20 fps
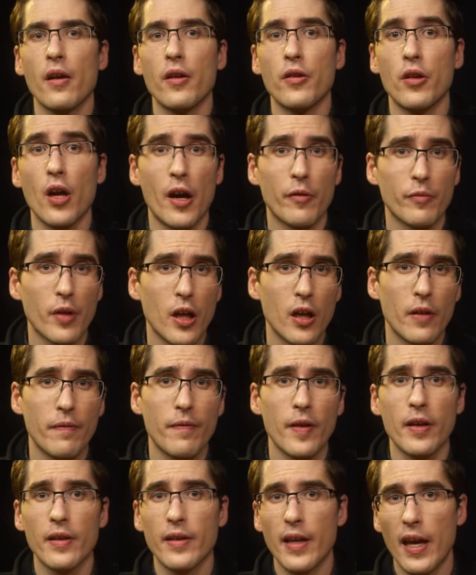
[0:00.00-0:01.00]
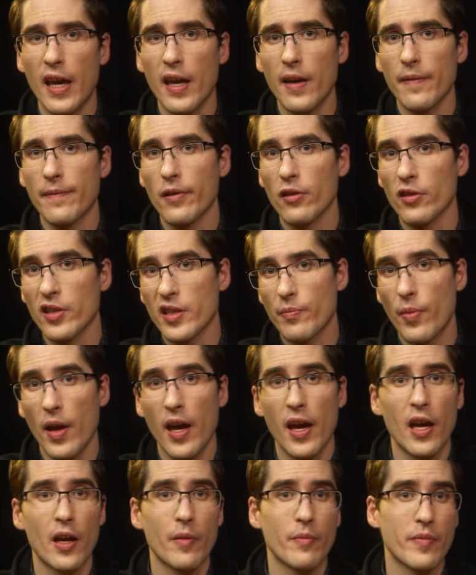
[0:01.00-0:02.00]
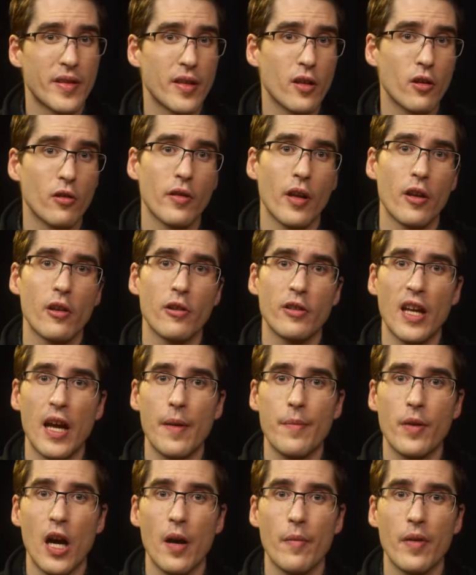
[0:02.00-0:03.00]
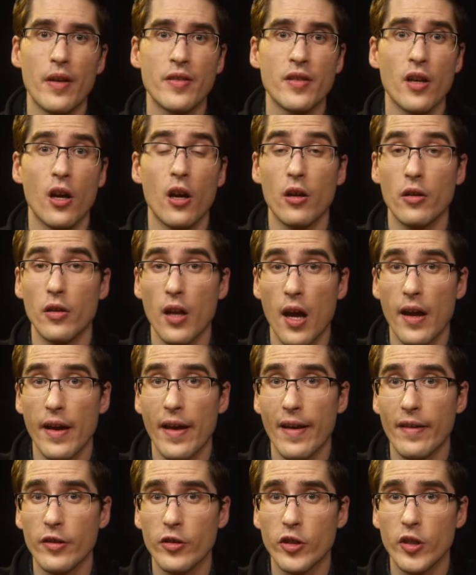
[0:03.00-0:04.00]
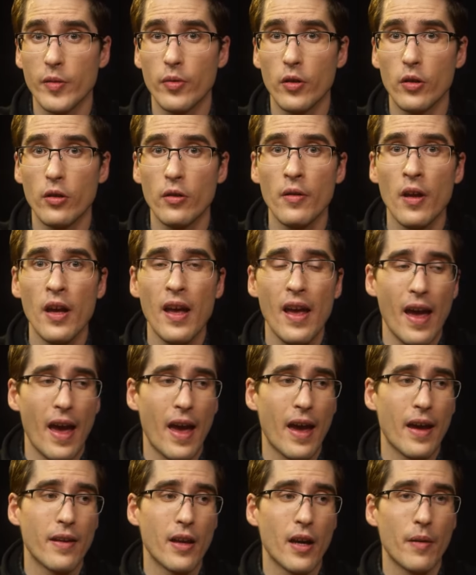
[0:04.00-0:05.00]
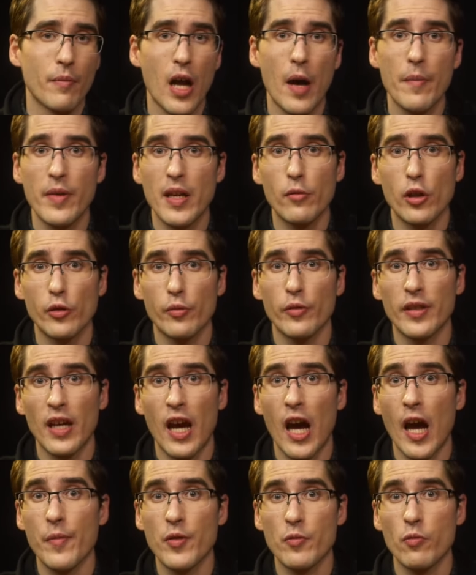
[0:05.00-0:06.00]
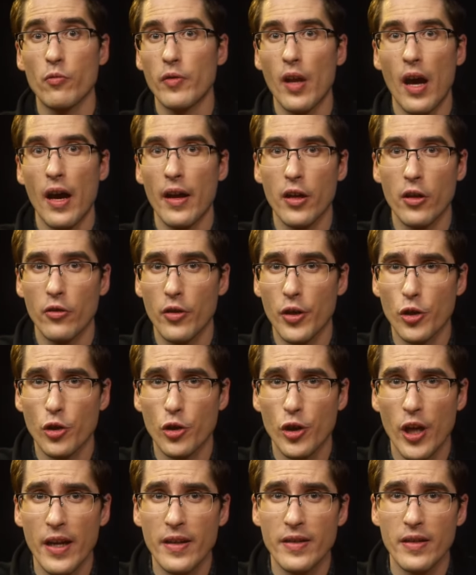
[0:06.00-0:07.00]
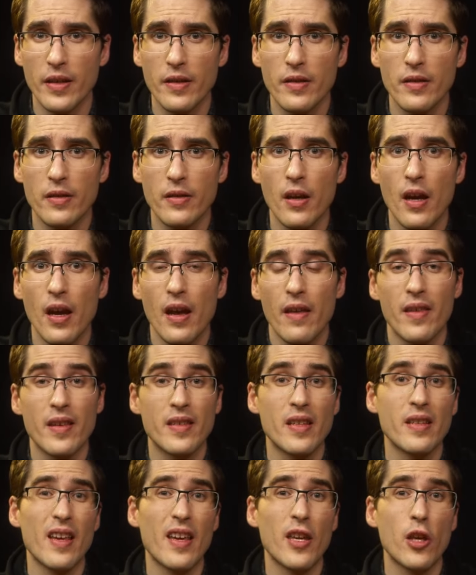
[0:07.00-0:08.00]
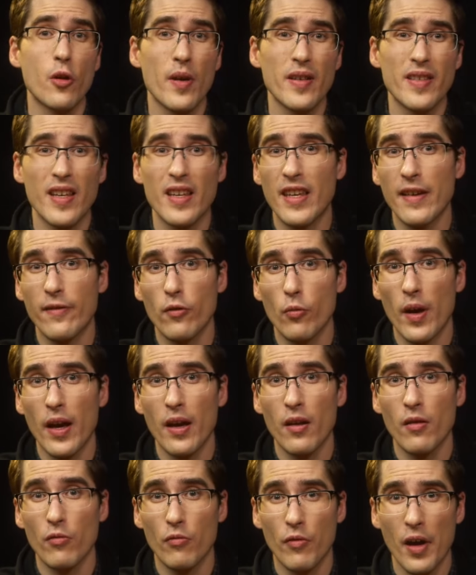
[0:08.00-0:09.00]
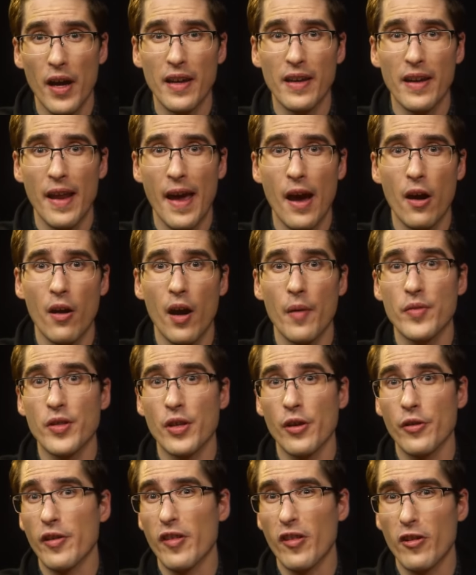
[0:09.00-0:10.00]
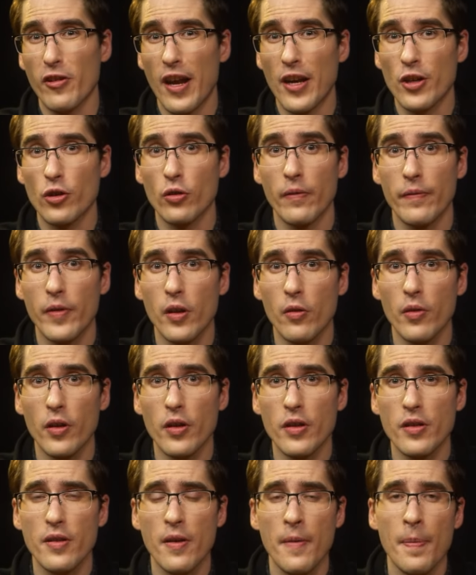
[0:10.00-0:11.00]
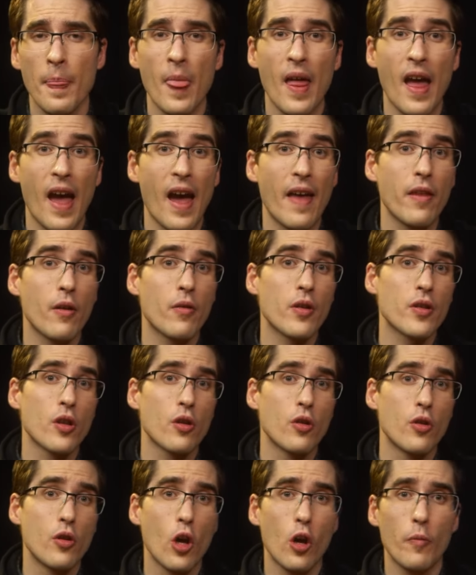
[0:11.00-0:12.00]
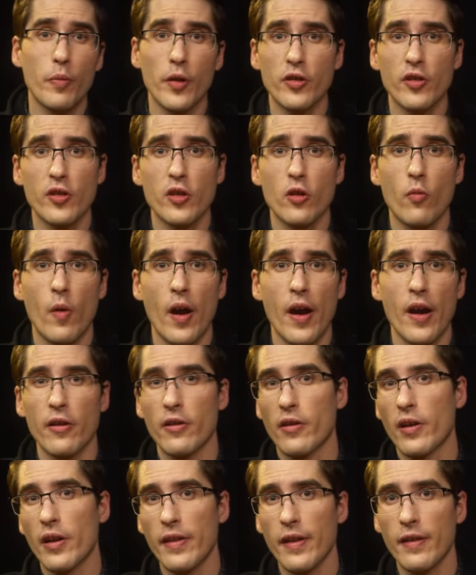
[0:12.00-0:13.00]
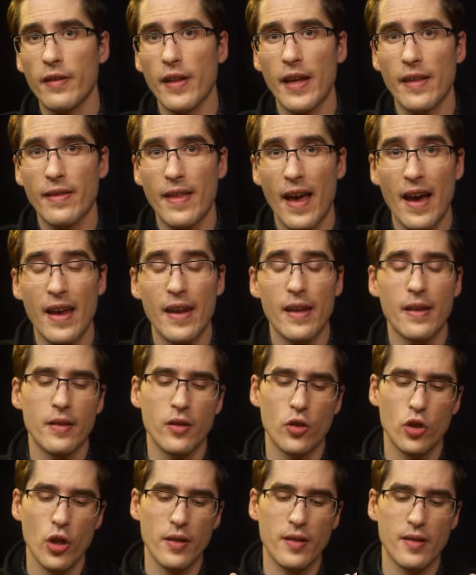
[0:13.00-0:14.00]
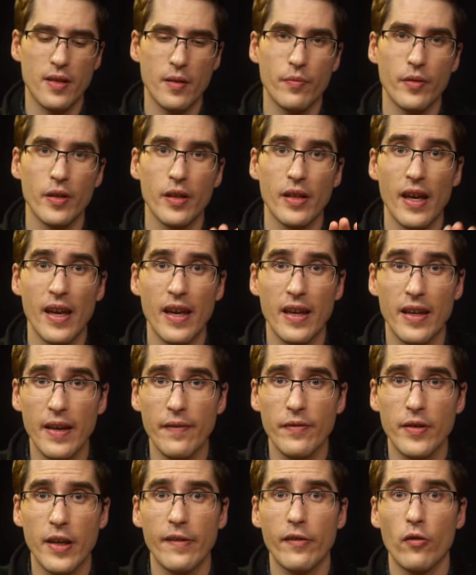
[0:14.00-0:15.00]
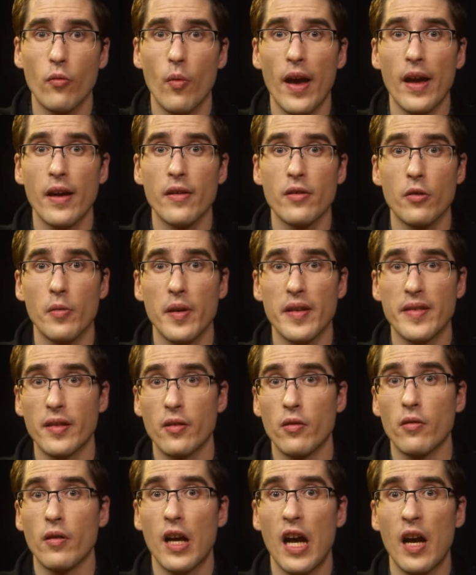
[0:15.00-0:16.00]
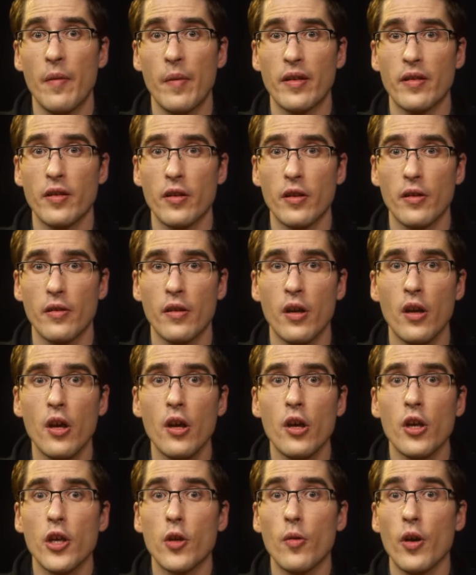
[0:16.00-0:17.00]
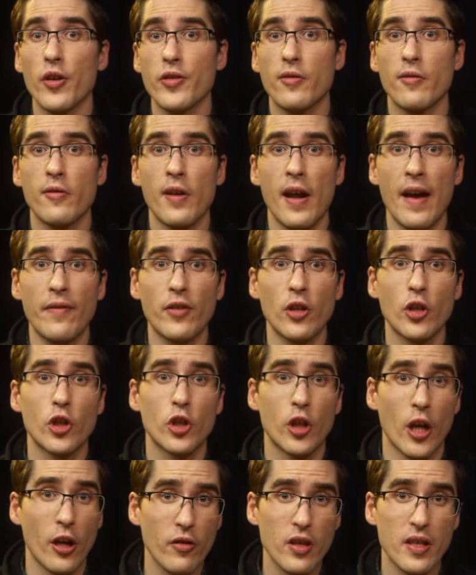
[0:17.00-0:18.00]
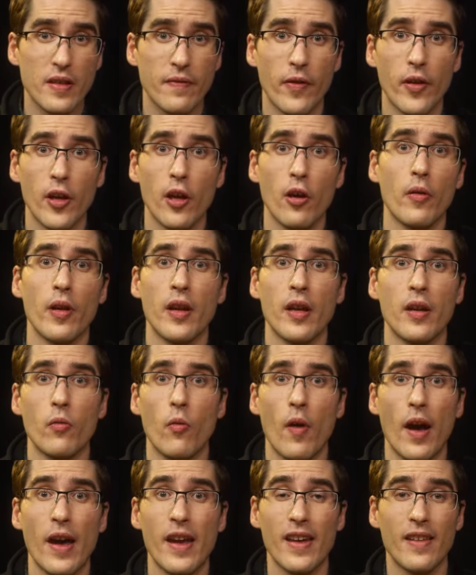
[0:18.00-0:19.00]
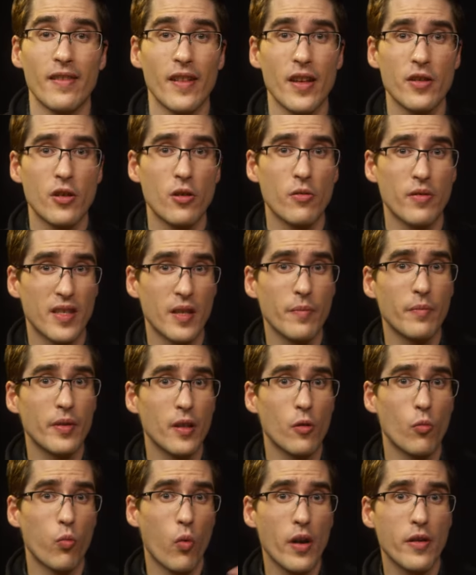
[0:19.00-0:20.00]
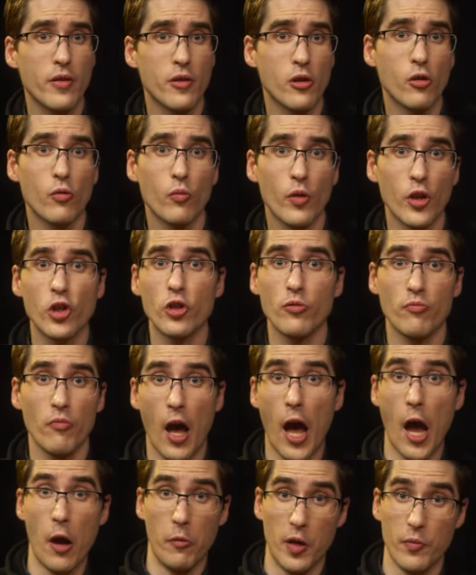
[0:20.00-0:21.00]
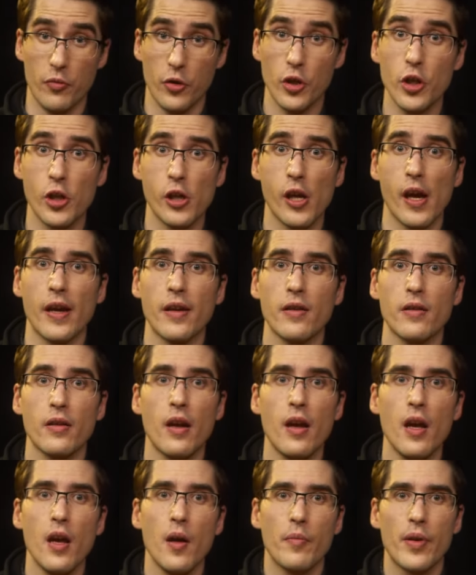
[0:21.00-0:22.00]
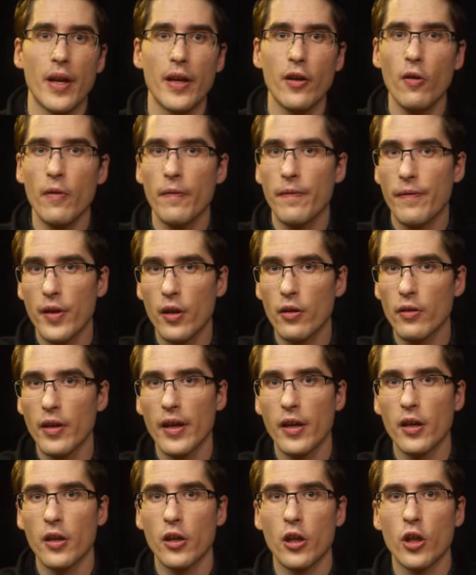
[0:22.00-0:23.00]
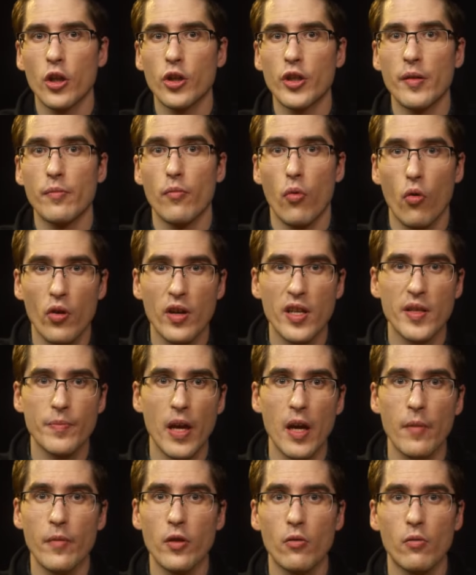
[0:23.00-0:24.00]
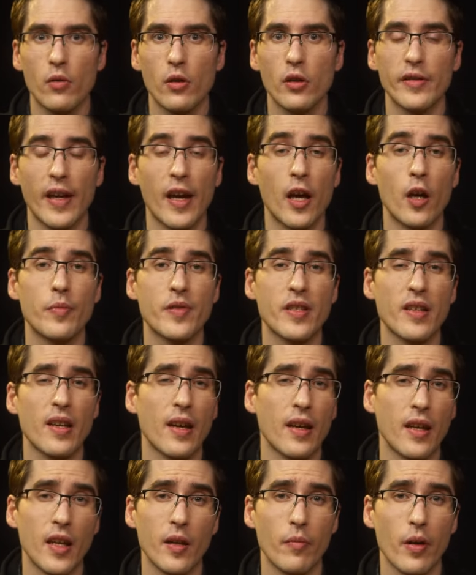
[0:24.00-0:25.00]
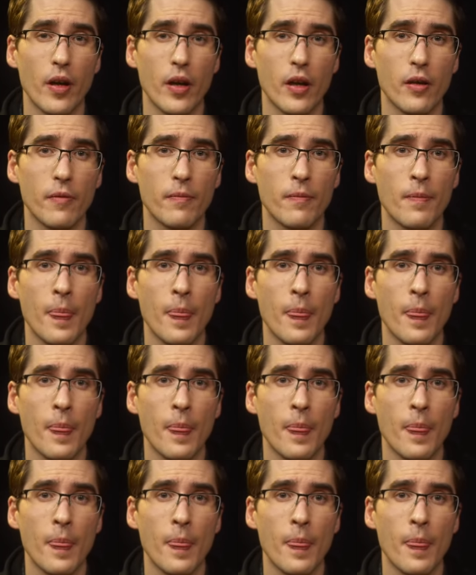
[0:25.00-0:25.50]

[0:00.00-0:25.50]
Non-relevant, hateful, spam, single letter type comments are not eligible, and commenting multiple times will not increase your chances. This is a USA giveaway right now. I'm sorry to the international viewers, and there is no purchase required or anything like that. It is just simply a gift giveaway to a single commenter. You also do not have to share this video in any way unless you simply want to, which I would appreciate, but I don't feel like encouraging more spam in the world helps anybody.